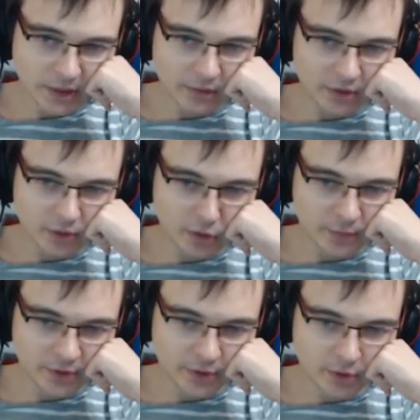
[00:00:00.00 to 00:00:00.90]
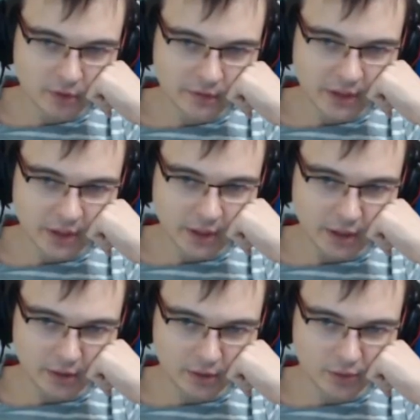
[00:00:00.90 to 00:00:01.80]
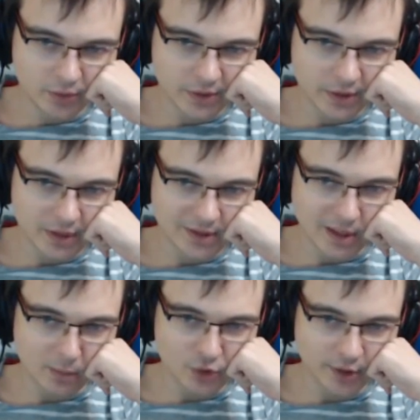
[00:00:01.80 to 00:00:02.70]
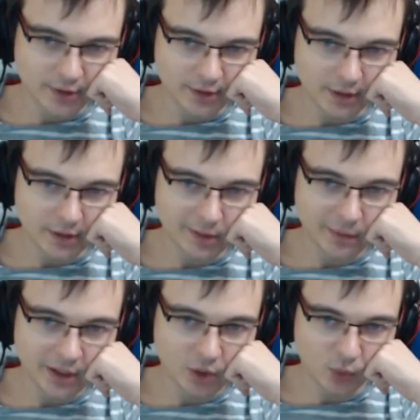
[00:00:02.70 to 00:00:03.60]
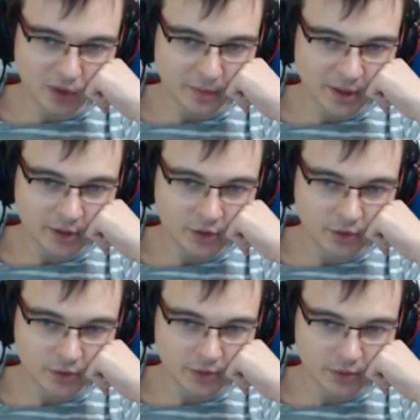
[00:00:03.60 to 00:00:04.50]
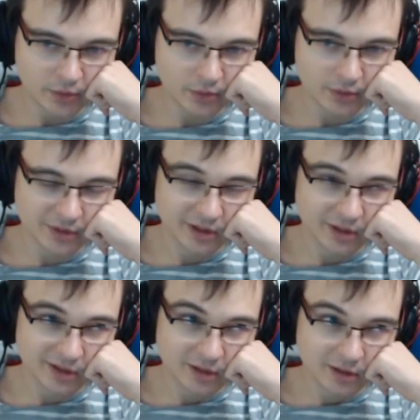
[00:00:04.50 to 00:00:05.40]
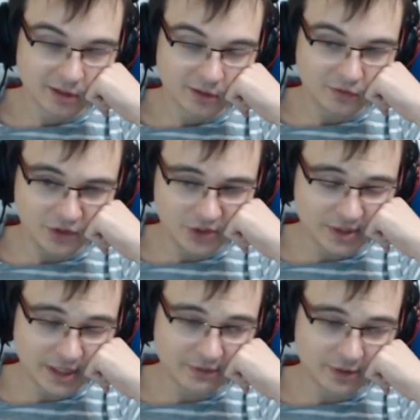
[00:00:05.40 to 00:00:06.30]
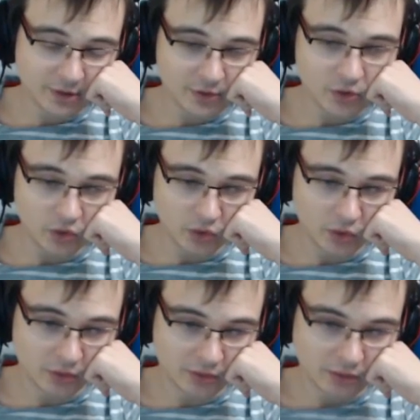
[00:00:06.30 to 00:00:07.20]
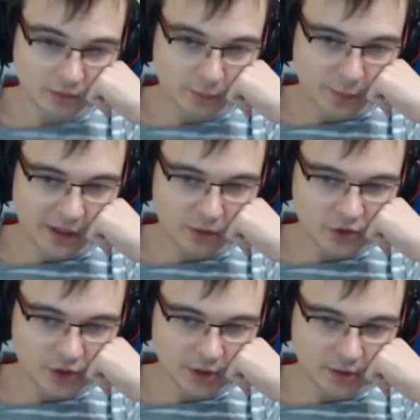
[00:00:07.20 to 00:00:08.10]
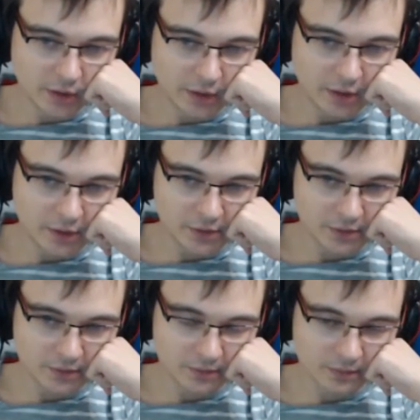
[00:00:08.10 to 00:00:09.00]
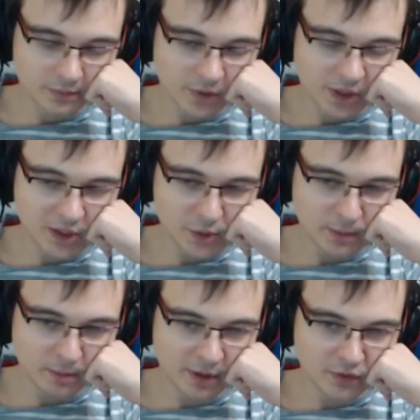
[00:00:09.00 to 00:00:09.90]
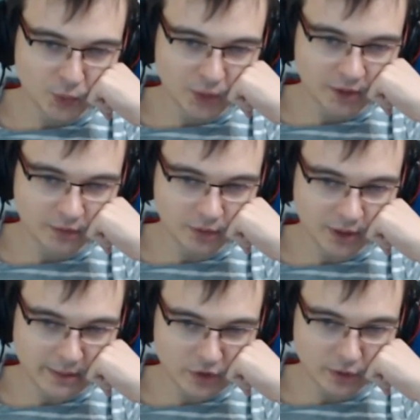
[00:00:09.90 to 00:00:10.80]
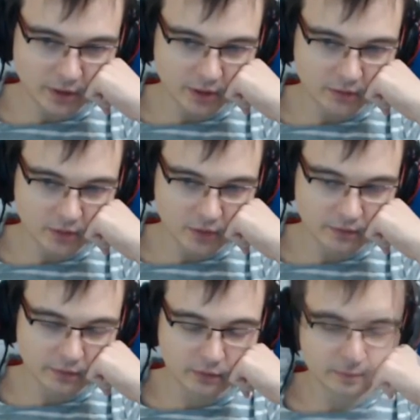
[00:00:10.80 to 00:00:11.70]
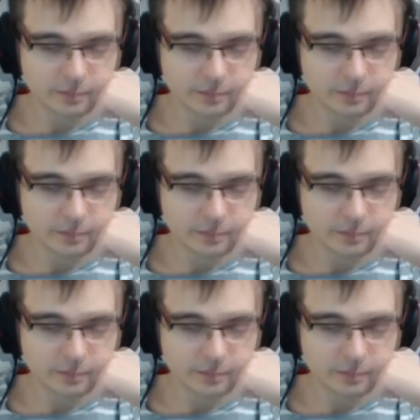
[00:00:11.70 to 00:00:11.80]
run Torpsitory and use Test Subject and then make a 1 mana 2/2, which is even not so good. Powered Shield on this. It has to be buffed quite a few times to make it useful.